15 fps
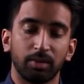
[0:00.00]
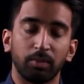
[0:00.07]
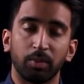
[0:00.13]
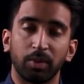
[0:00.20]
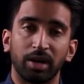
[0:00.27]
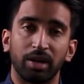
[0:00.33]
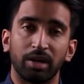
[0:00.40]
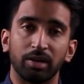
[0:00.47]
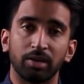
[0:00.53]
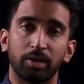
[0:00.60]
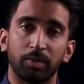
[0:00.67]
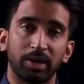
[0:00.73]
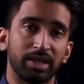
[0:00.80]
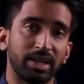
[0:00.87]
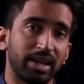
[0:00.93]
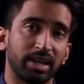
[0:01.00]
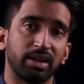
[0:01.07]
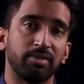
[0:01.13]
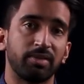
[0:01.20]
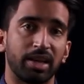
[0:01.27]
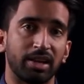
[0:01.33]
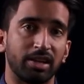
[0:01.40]
we're taking
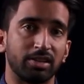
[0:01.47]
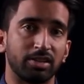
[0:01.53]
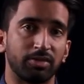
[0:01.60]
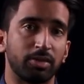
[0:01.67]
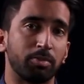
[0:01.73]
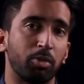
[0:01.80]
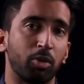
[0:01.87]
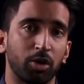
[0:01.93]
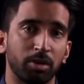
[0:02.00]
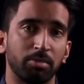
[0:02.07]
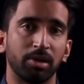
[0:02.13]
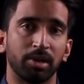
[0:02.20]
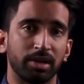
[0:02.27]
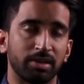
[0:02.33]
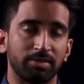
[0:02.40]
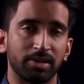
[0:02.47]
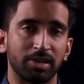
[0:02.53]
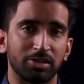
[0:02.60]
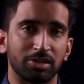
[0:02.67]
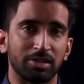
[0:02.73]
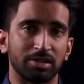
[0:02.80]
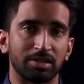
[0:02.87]
advantage of the portability
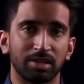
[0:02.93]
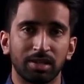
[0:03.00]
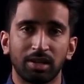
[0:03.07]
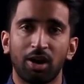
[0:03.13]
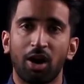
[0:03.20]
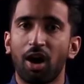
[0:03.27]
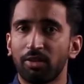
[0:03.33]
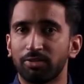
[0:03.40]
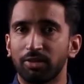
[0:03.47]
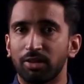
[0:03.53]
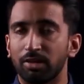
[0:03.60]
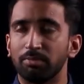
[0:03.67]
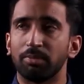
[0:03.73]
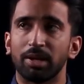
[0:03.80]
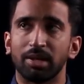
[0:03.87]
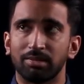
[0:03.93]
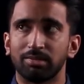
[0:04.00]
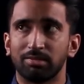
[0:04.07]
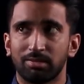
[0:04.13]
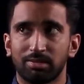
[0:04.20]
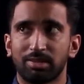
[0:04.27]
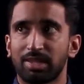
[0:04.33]
features offered by
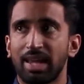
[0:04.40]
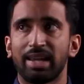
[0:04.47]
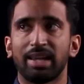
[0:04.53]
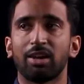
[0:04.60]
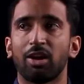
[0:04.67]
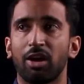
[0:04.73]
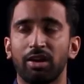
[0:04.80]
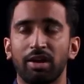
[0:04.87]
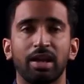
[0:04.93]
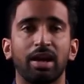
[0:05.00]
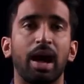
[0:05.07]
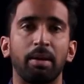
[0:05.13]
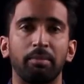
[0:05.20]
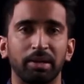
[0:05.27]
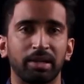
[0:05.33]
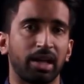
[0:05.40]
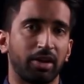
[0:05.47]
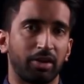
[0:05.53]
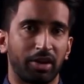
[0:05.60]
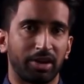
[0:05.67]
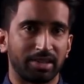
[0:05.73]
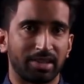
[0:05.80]
taking on a hybrid cloud
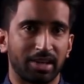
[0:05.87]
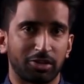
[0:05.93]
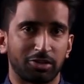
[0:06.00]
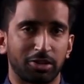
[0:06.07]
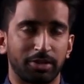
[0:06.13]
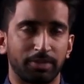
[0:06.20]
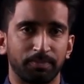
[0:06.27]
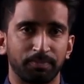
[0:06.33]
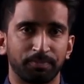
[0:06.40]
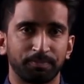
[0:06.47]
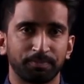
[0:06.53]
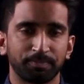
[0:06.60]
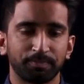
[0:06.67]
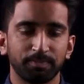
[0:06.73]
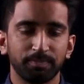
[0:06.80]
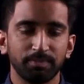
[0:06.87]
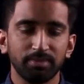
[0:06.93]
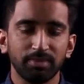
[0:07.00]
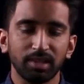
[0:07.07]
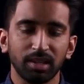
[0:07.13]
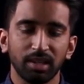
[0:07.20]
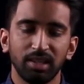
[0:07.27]
architecture.
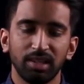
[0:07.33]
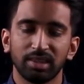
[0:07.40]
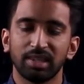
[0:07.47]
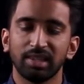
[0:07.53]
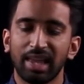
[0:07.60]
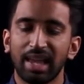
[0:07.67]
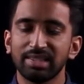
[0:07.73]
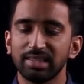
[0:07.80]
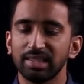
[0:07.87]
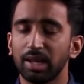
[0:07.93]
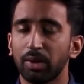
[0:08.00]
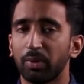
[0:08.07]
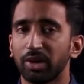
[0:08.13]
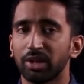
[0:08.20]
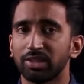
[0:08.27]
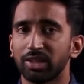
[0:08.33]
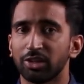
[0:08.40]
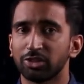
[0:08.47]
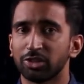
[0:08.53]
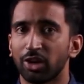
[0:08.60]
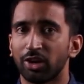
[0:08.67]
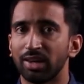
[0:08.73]
The last thing I want to
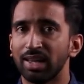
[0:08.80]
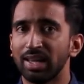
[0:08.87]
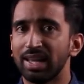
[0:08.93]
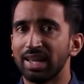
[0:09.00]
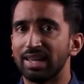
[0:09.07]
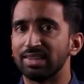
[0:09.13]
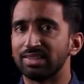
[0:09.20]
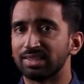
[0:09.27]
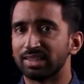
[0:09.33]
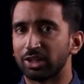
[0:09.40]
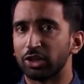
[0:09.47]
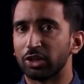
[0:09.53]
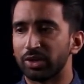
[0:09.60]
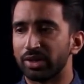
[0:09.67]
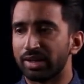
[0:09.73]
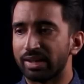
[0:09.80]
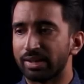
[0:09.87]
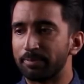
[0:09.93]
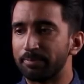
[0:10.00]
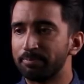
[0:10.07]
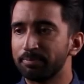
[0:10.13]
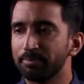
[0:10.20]
touch on is security.